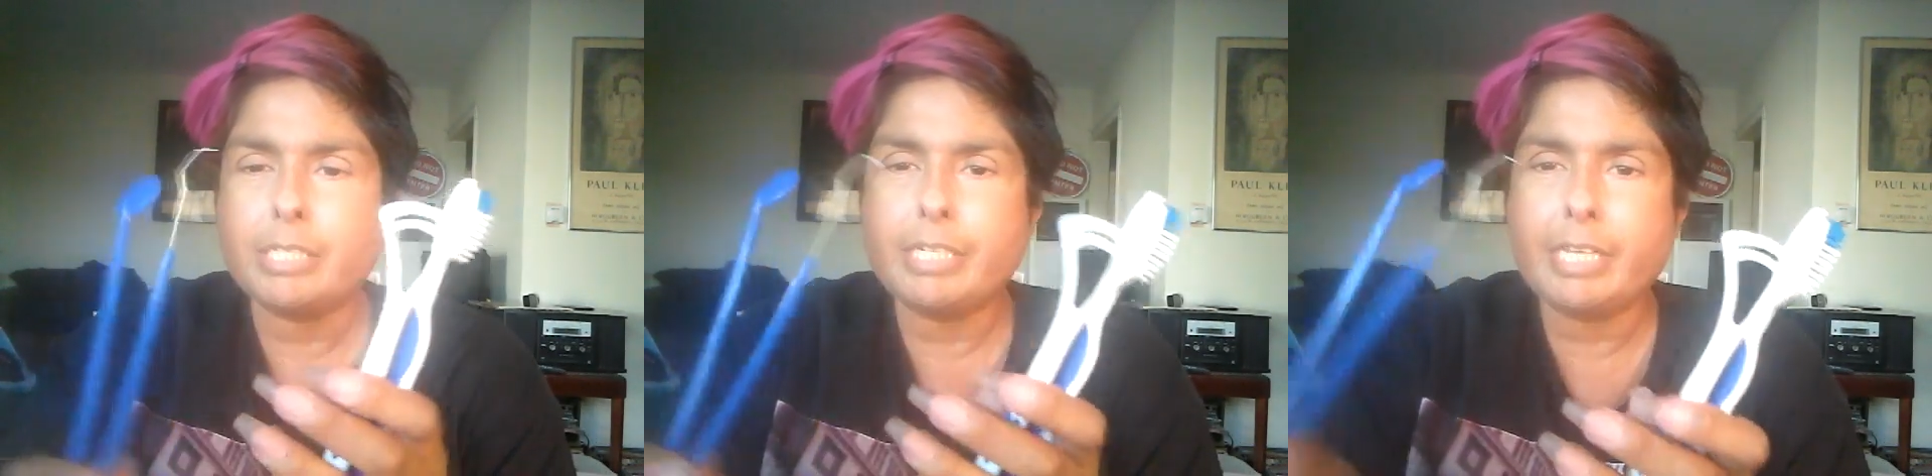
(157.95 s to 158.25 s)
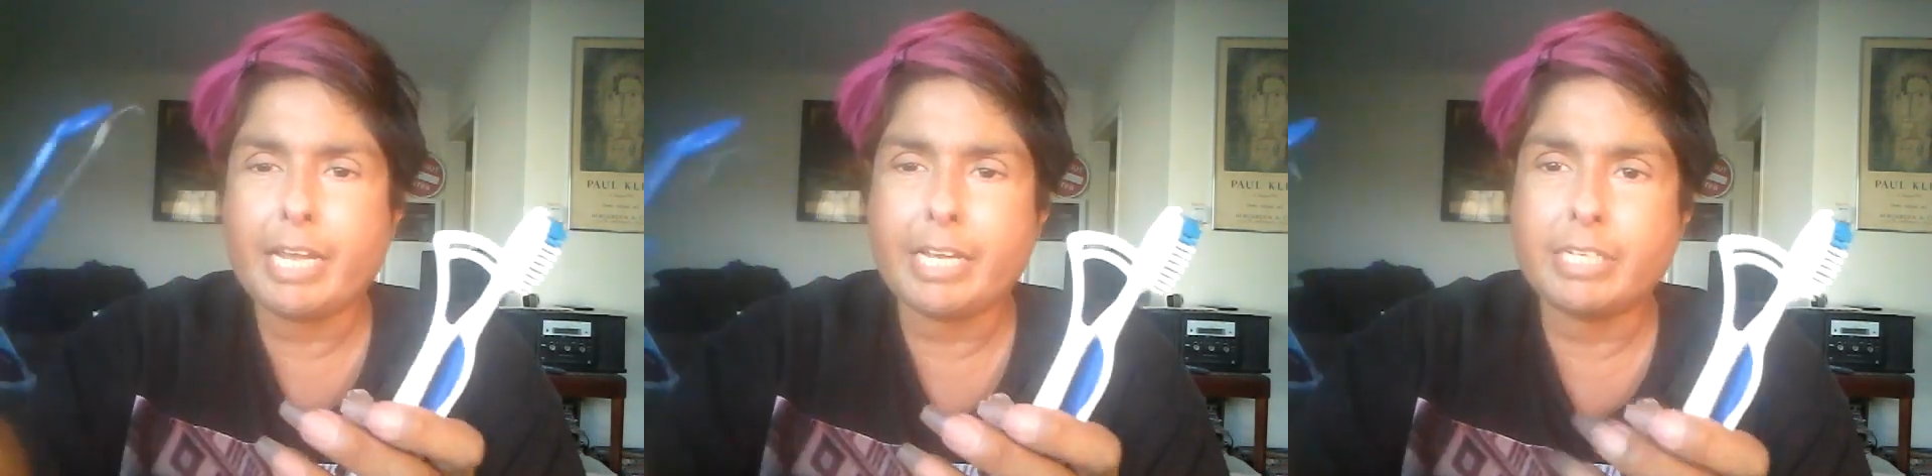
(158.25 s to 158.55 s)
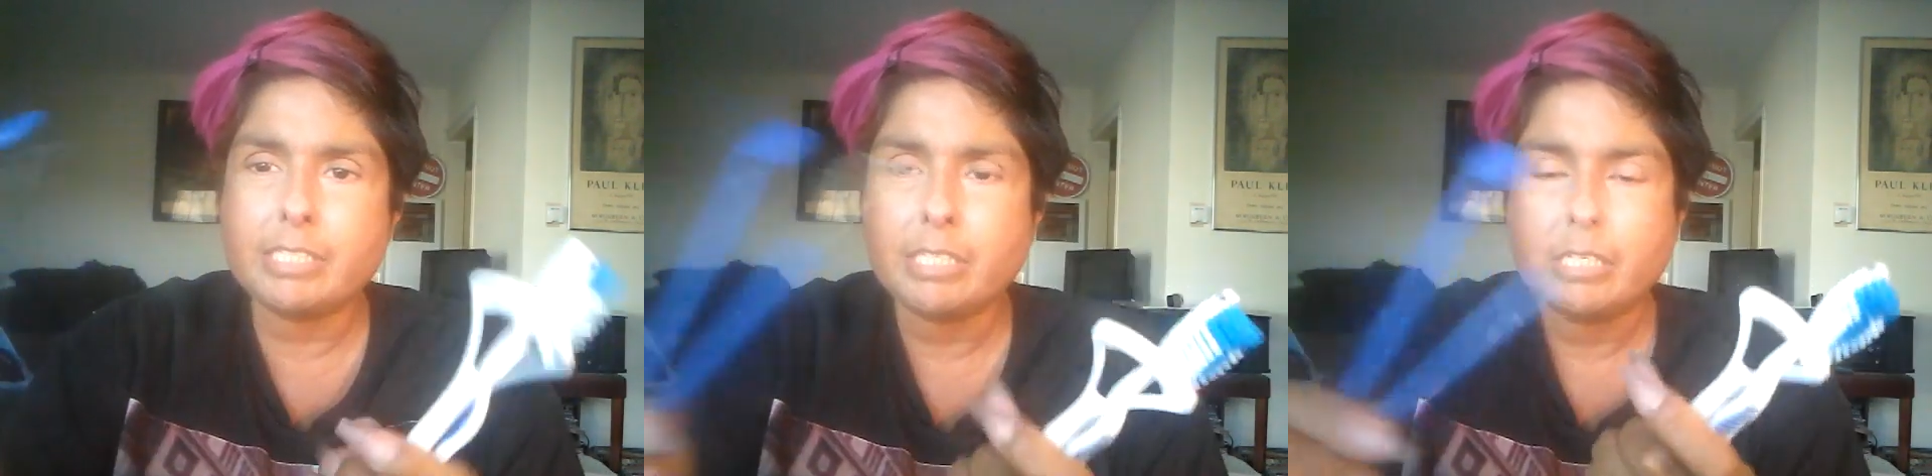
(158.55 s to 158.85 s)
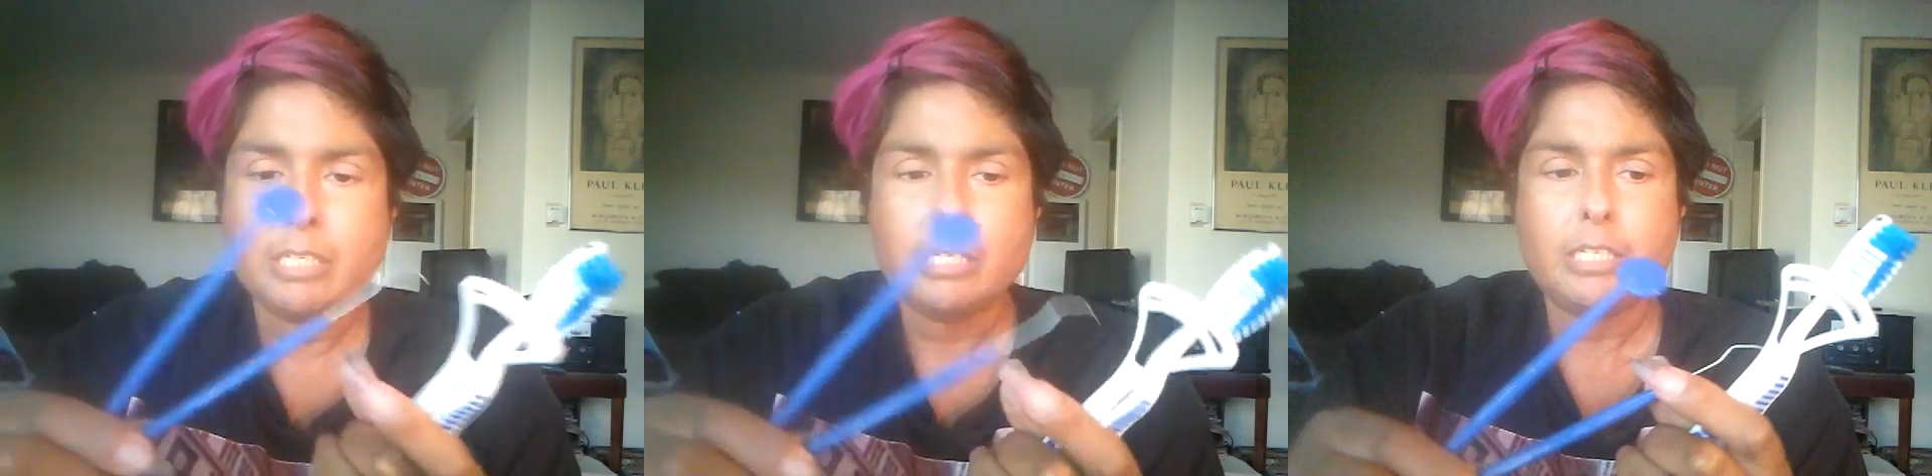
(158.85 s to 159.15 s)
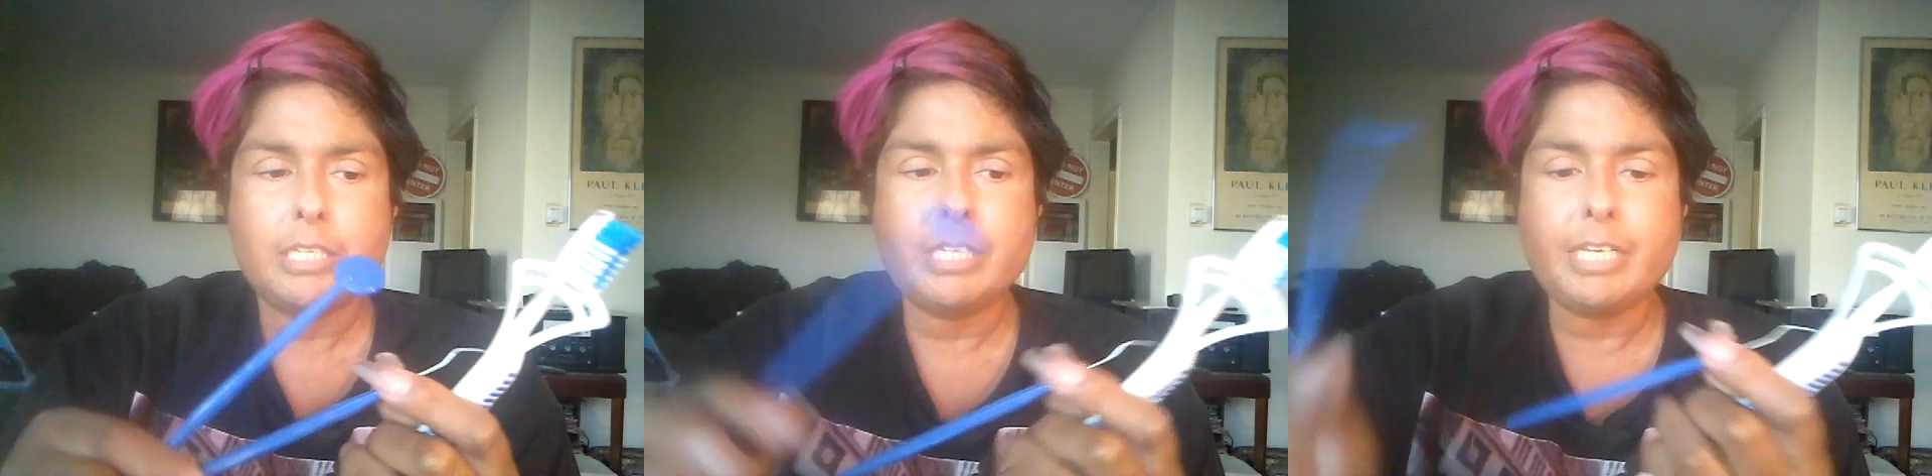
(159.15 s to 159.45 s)
and it has
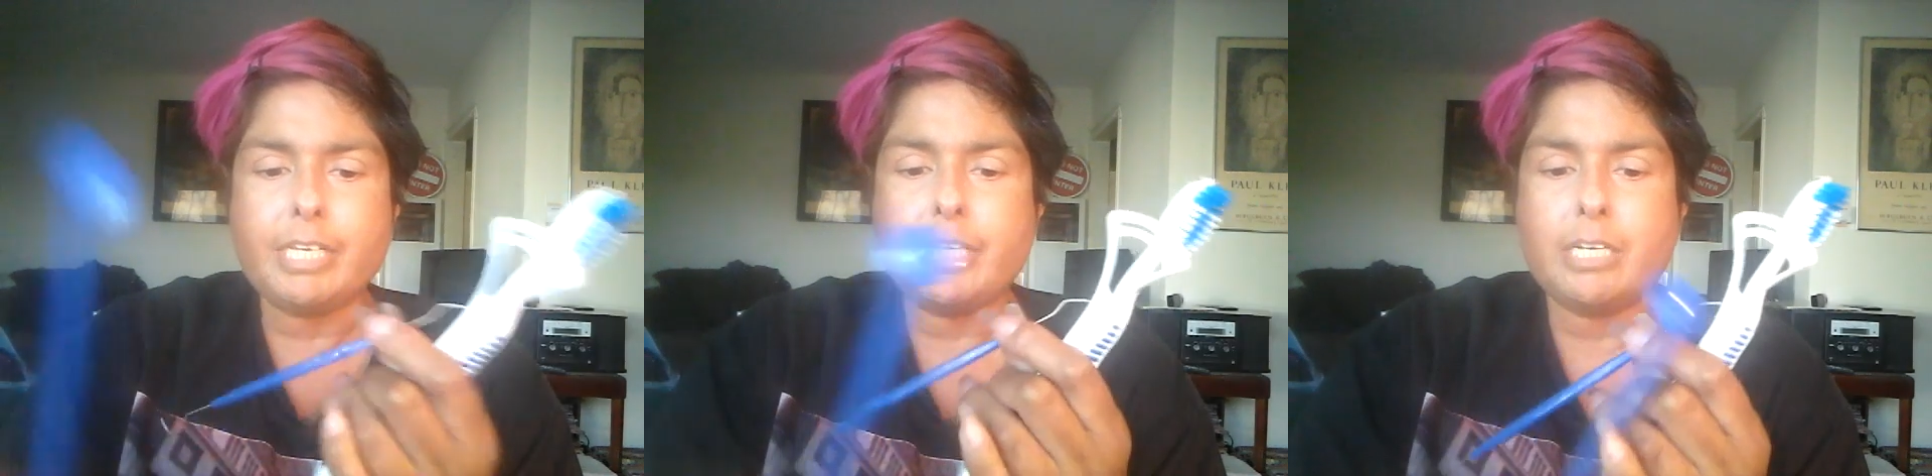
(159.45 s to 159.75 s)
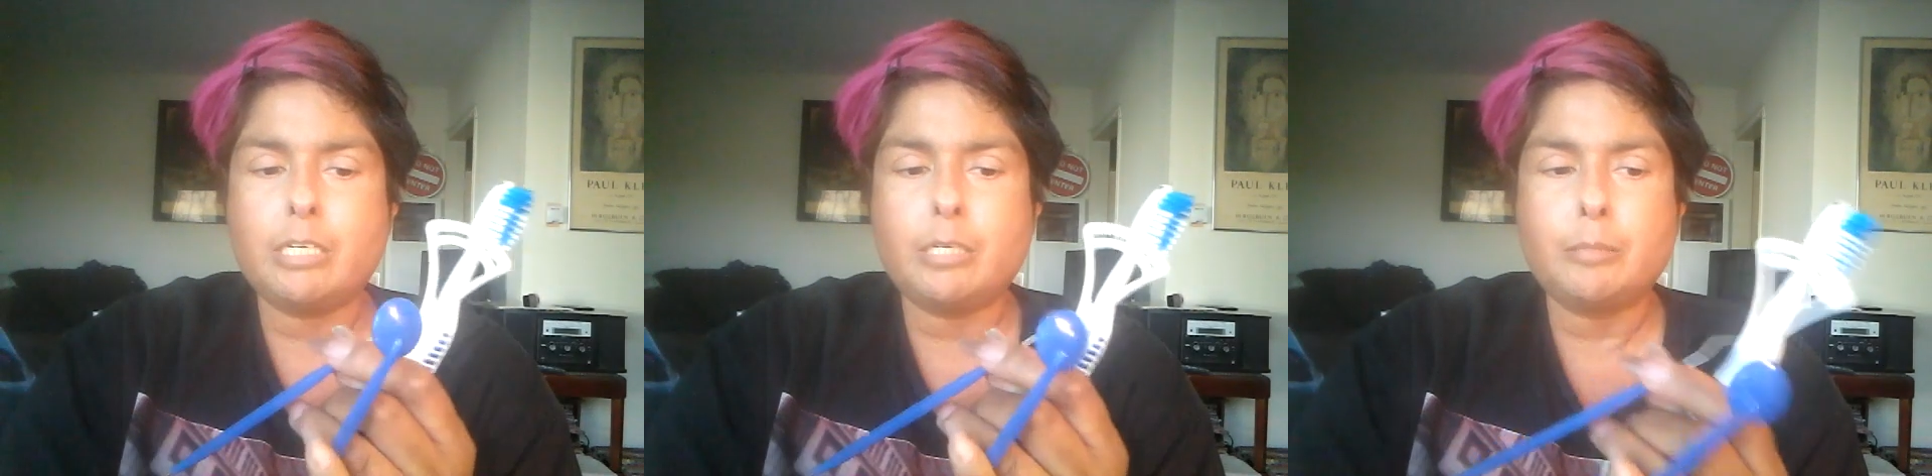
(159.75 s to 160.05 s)
the